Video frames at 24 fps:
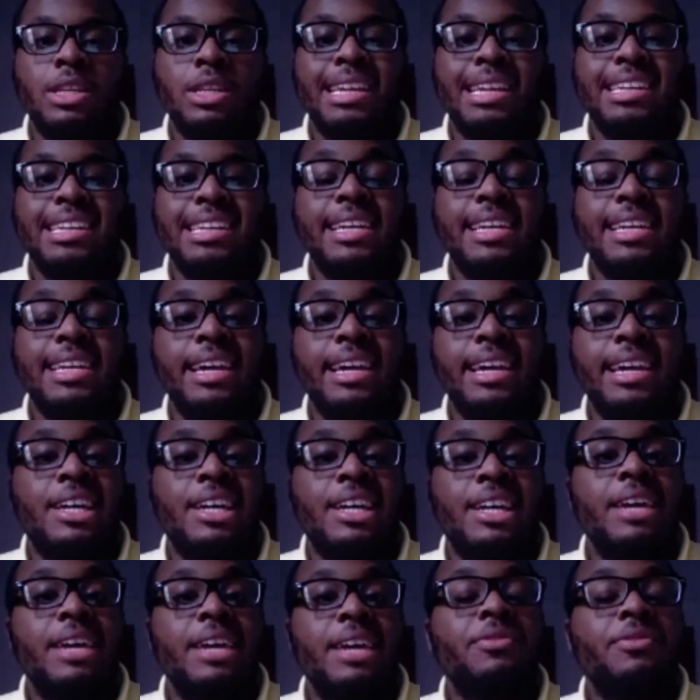And again,
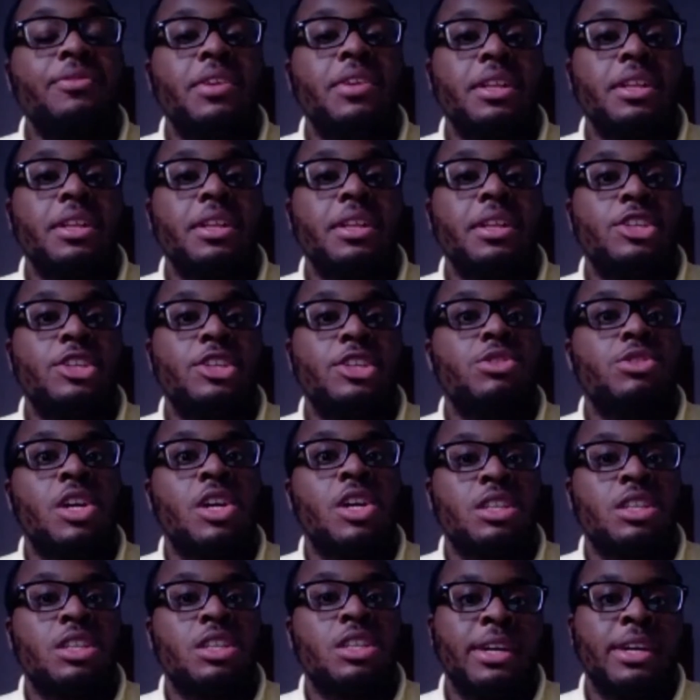I have a feeling you
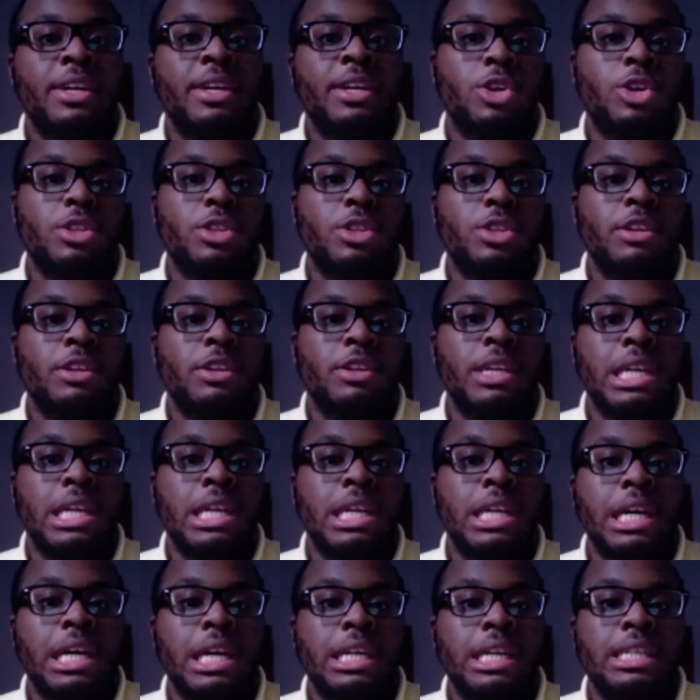talked about it earlier and
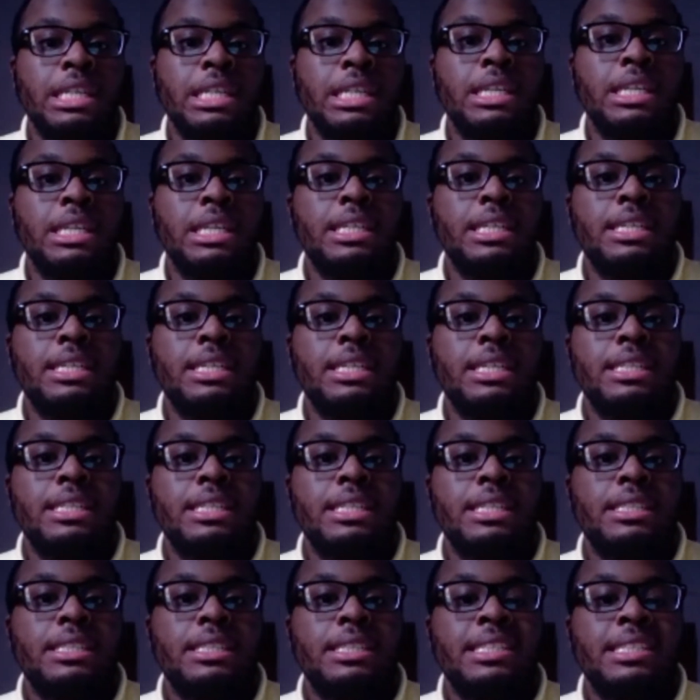I
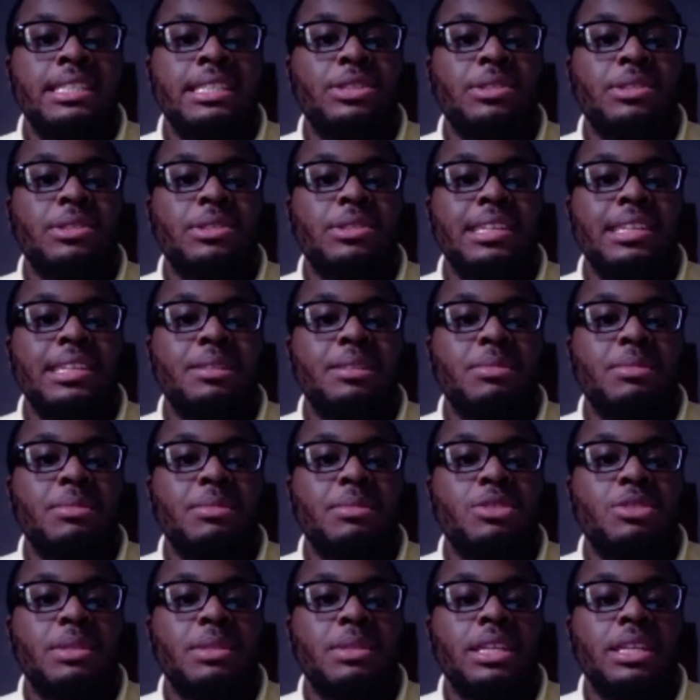didn't understand it
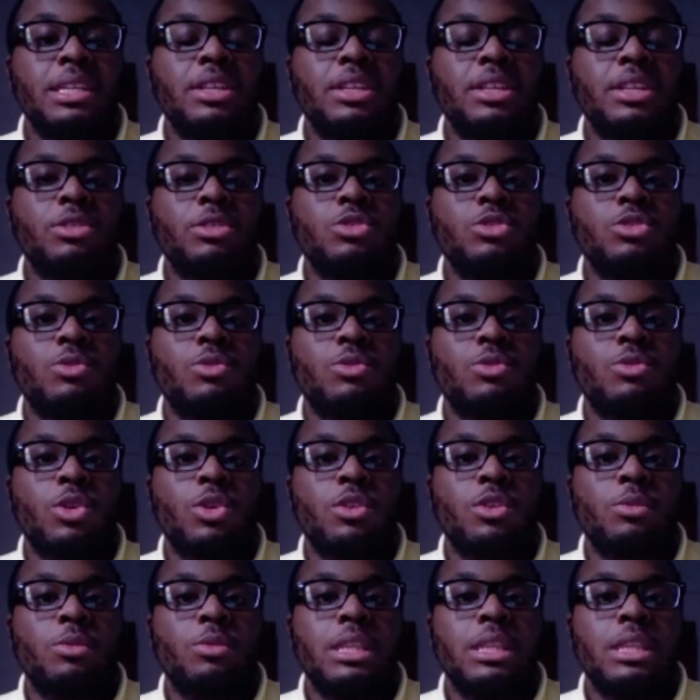much because I was too
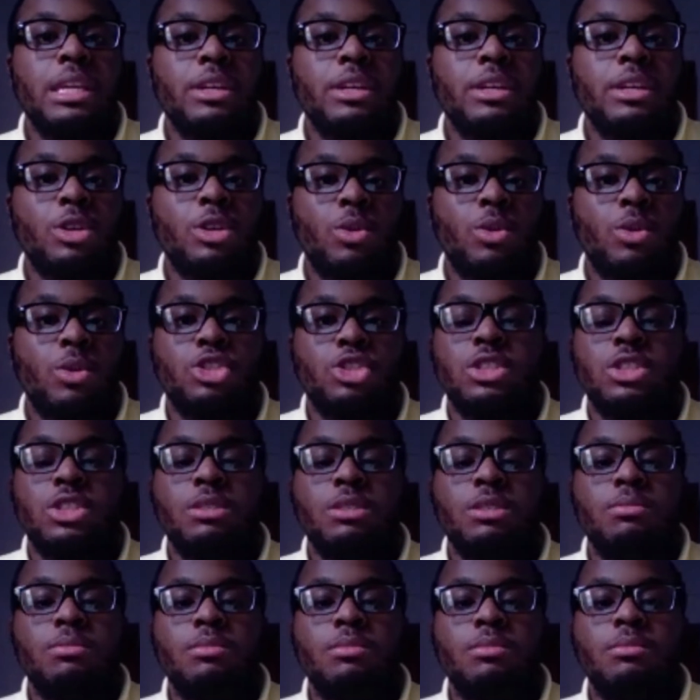focused with the other question.
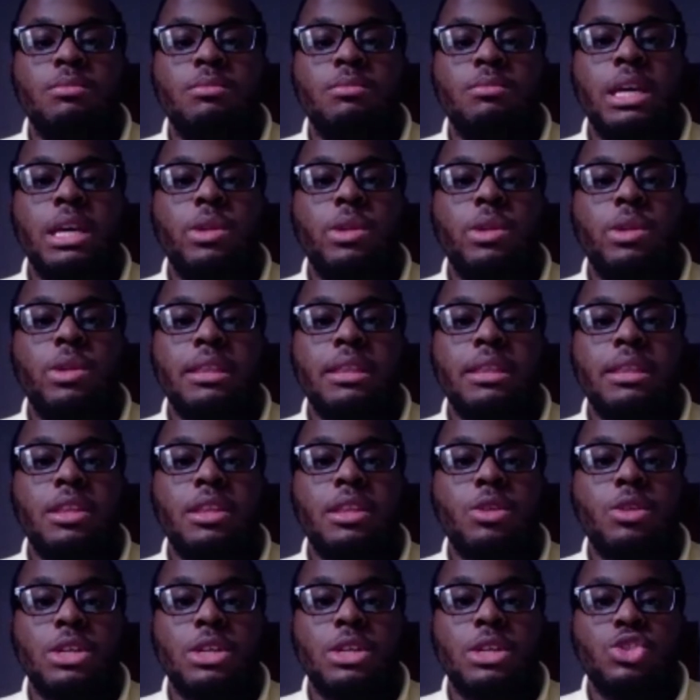I will ask this
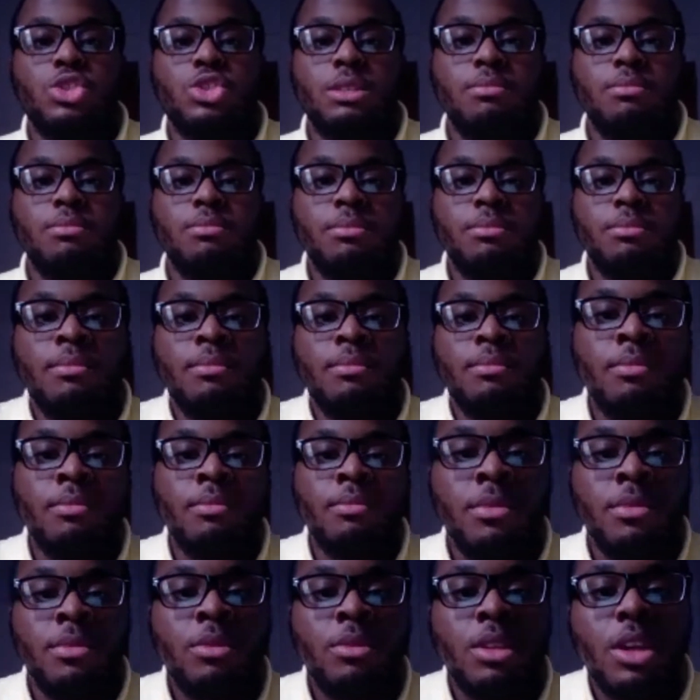question.
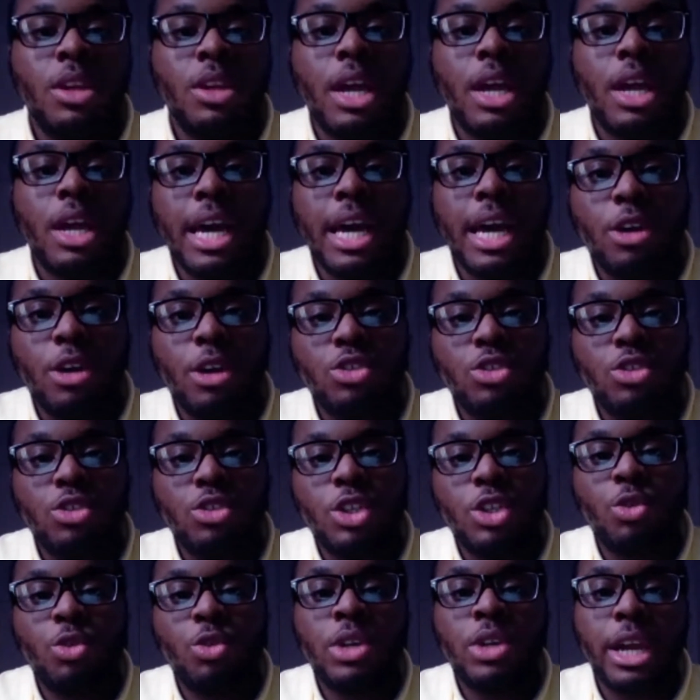How do
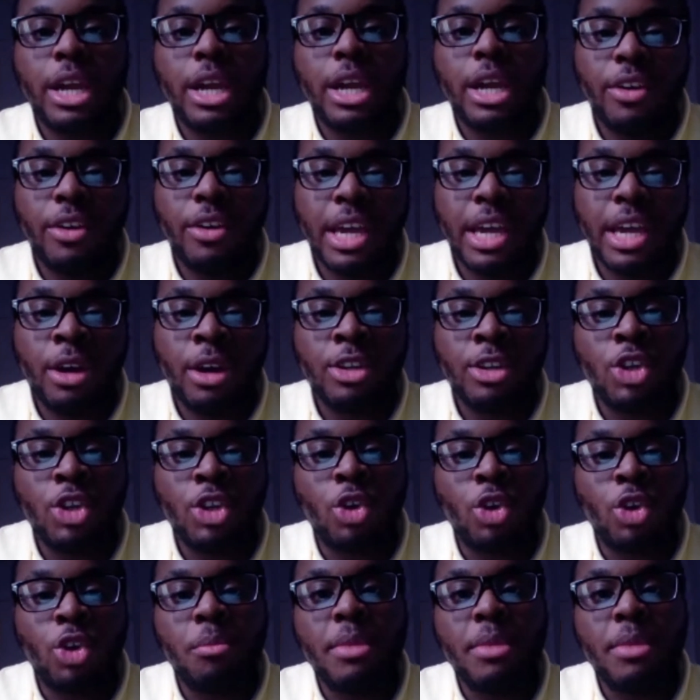you carry out
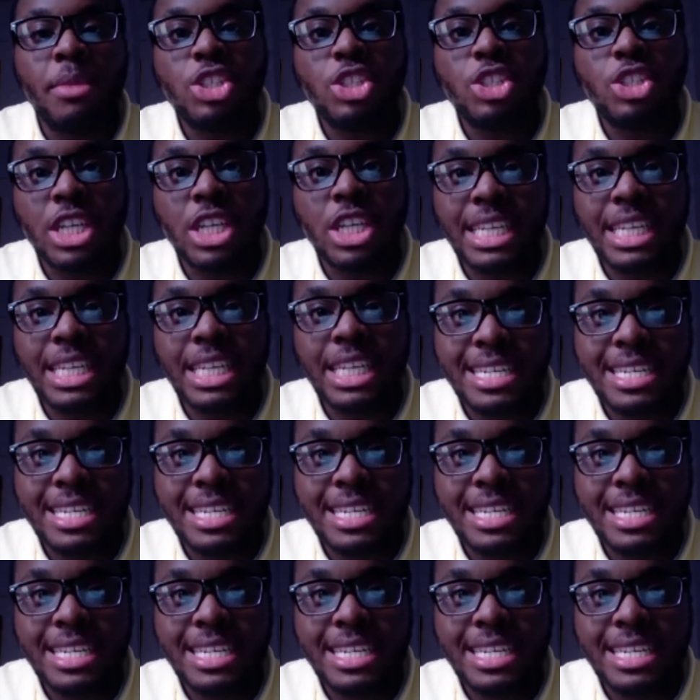your mission?